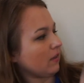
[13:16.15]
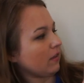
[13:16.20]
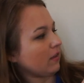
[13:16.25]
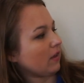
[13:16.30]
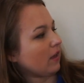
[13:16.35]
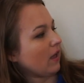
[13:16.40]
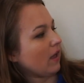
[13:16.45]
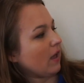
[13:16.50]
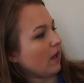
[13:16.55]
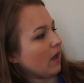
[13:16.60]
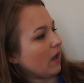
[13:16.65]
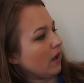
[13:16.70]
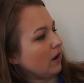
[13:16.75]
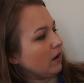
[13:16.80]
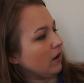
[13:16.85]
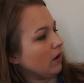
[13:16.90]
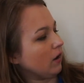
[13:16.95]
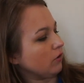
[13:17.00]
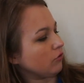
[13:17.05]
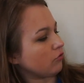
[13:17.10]

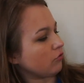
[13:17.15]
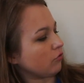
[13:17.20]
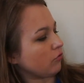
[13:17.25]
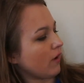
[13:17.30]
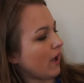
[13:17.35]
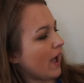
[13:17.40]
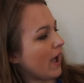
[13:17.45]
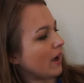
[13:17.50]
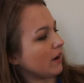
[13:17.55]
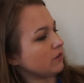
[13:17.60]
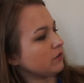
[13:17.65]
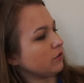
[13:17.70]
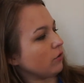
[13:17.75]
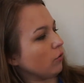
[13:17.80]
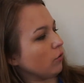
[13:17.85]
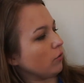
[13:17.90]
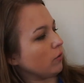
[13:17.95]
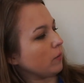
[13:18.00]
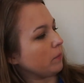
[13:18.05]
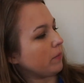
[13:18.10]
can attract
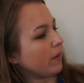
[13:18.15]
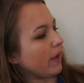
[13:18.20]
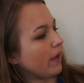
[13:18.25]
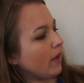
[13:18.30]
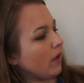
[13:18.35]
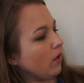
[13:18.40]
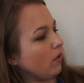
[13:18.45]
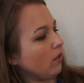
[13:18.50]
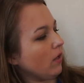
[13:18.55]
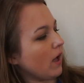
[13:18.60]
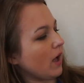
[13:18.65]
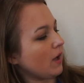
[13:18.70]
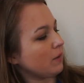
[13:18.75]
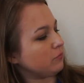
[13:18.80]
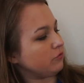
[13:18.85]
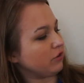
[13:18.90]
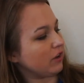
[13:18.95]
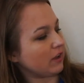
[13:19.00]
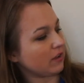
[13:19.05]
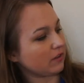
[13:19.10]
or repel
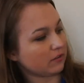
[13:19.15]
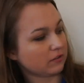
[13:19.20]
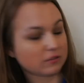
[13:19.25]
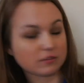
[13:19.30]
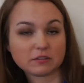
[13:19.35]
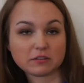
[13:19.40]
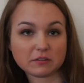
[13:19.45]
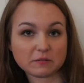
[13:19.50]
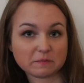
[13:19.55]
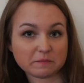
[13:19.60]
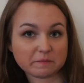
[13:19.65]
objects.